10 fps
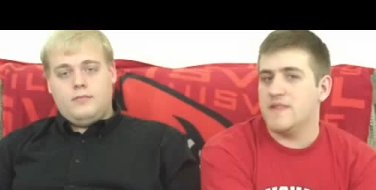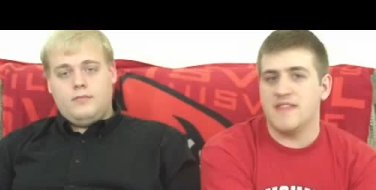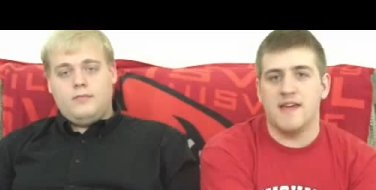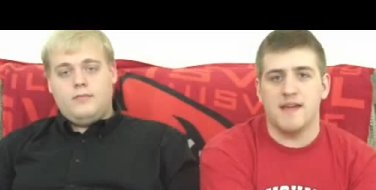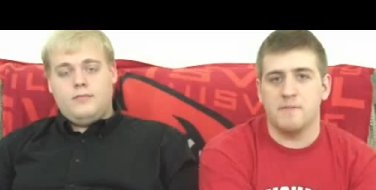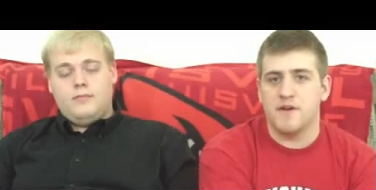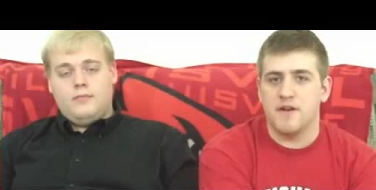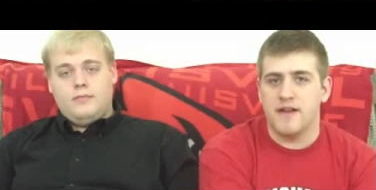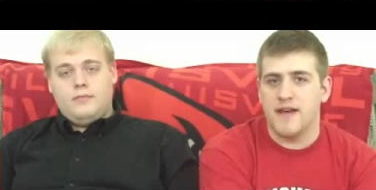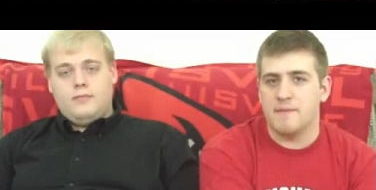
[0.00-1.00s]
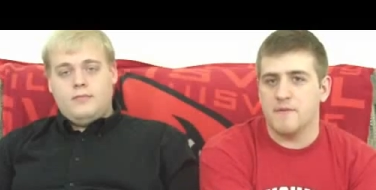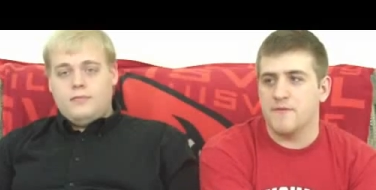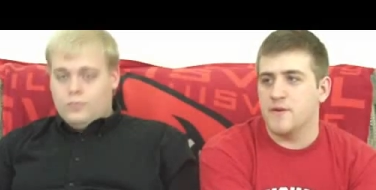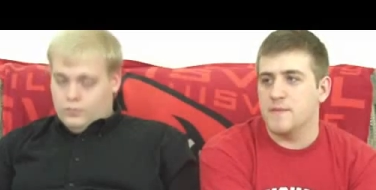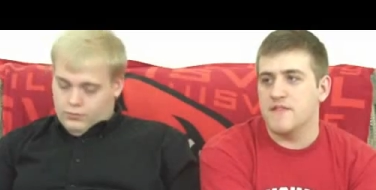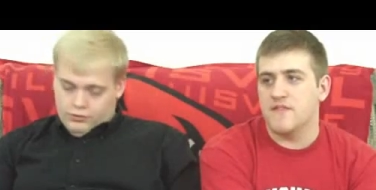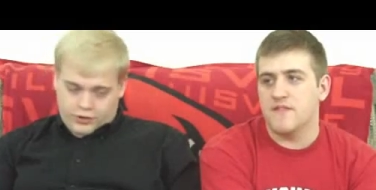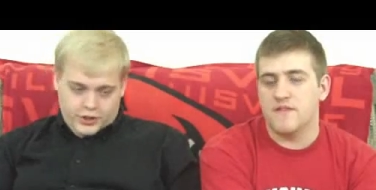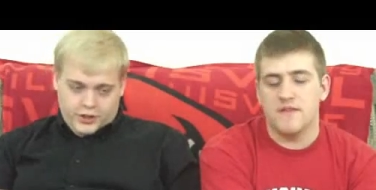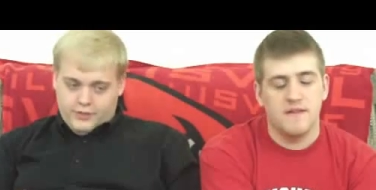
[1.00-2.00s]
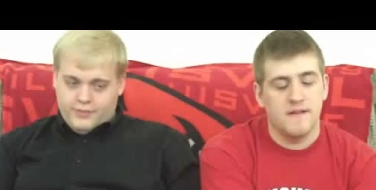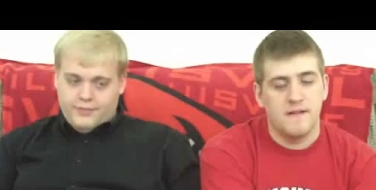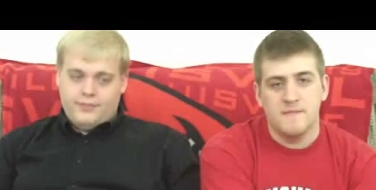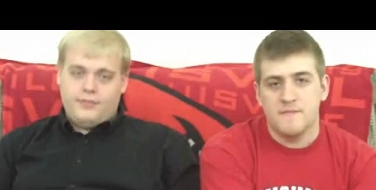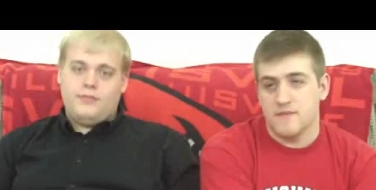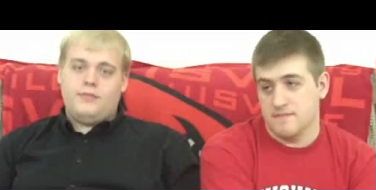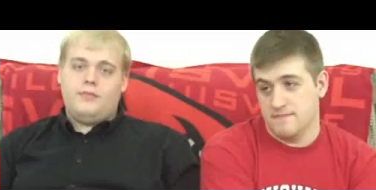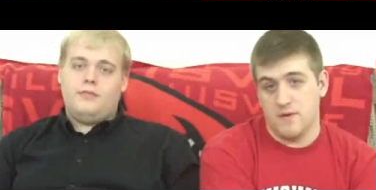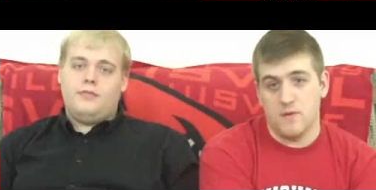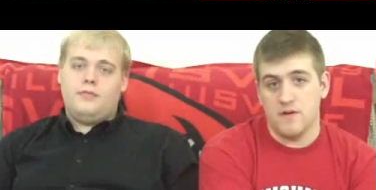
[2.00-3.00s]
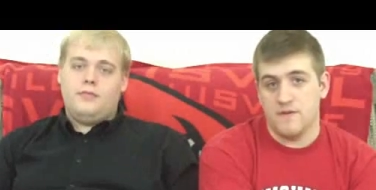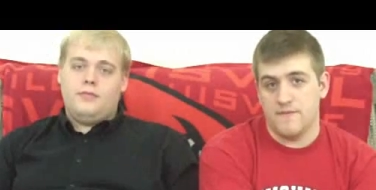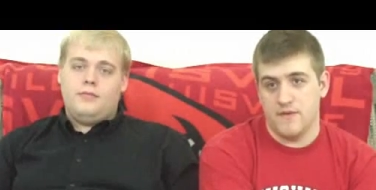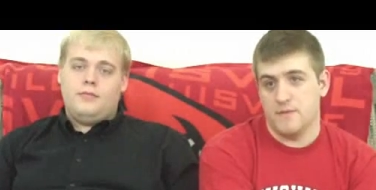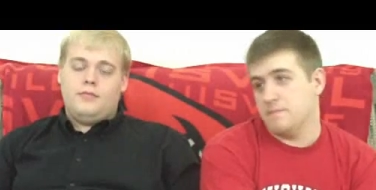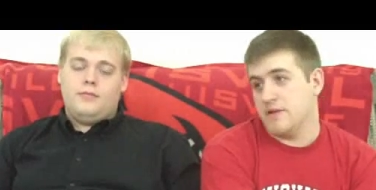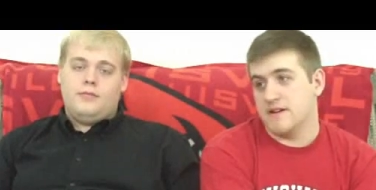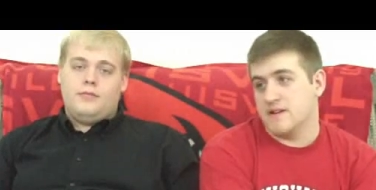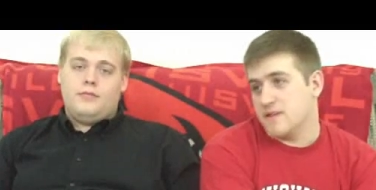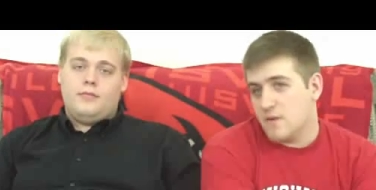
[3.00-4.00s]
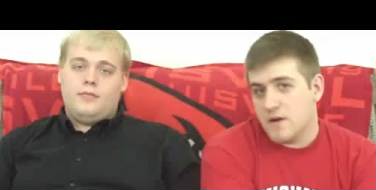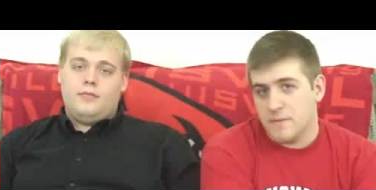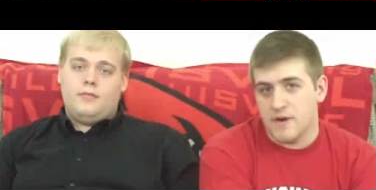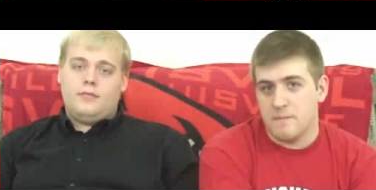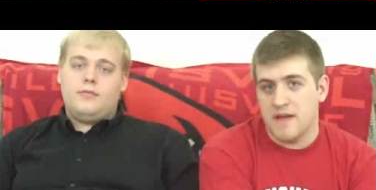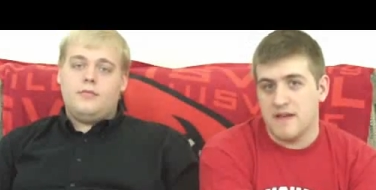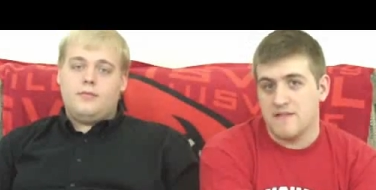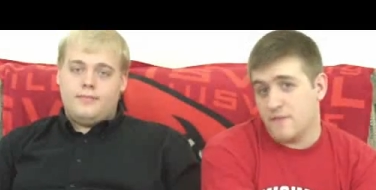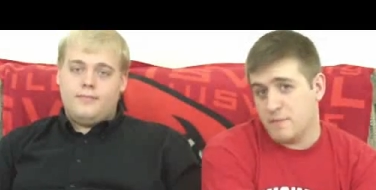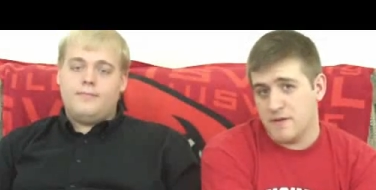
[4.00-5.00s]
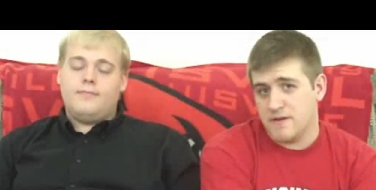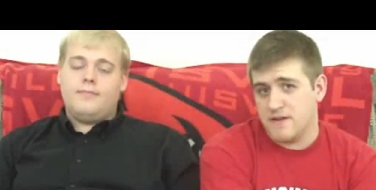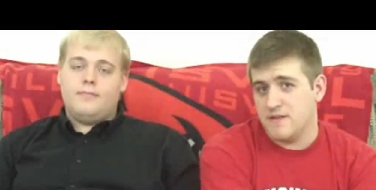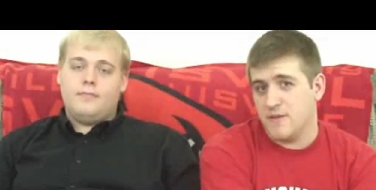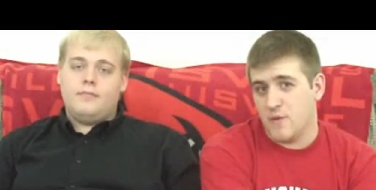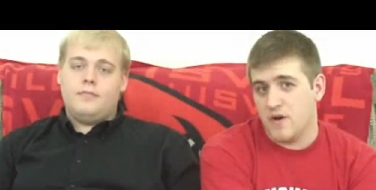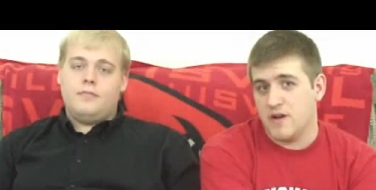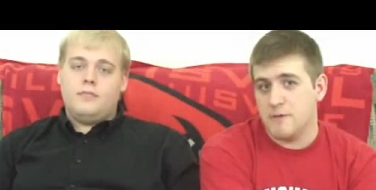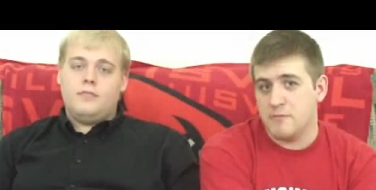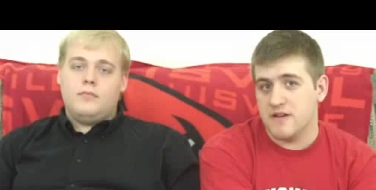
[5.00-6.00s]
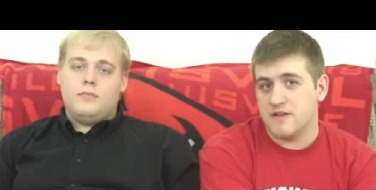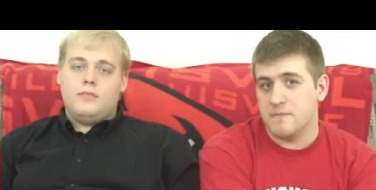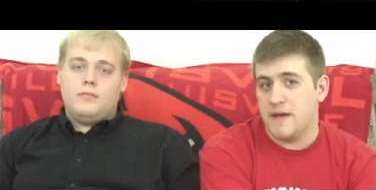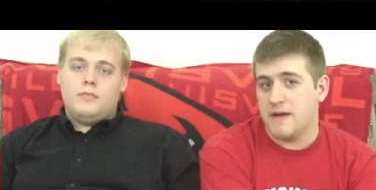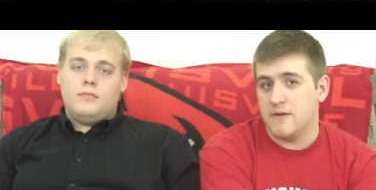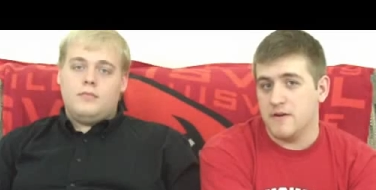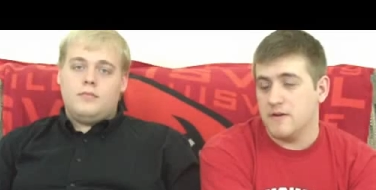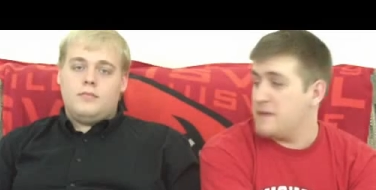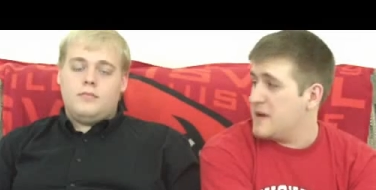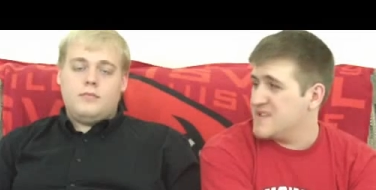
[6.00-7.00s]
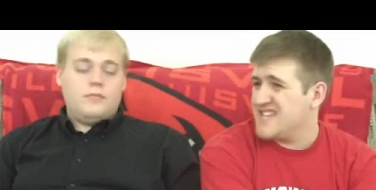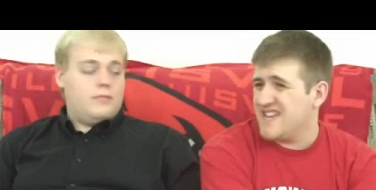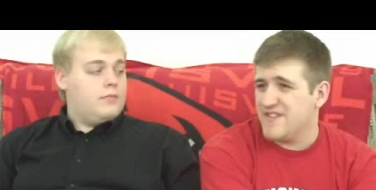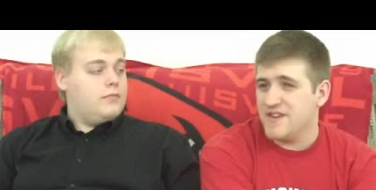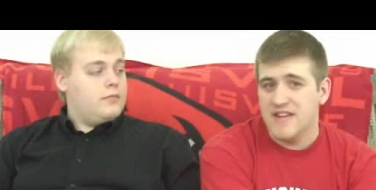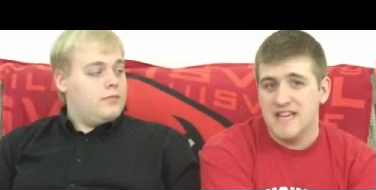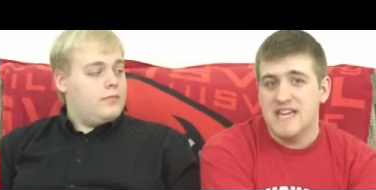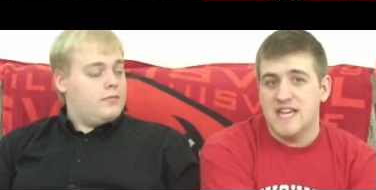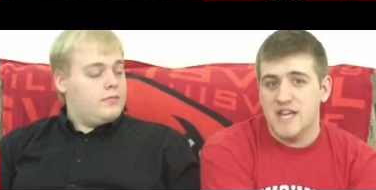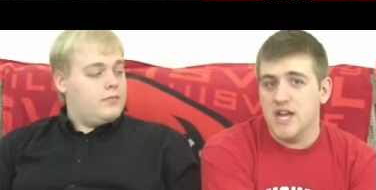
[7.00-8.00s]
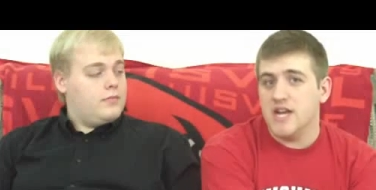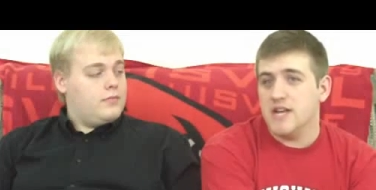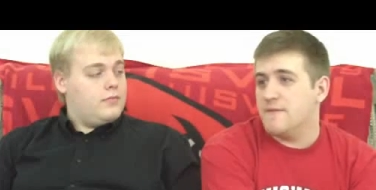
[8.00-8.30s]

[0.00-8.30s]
Speaker 1: what the heck, put it on high performance. Sure. Or if you're plugged into the wall, put it on balance. If you're plugged into the wall and you're plugged on power saver, you're going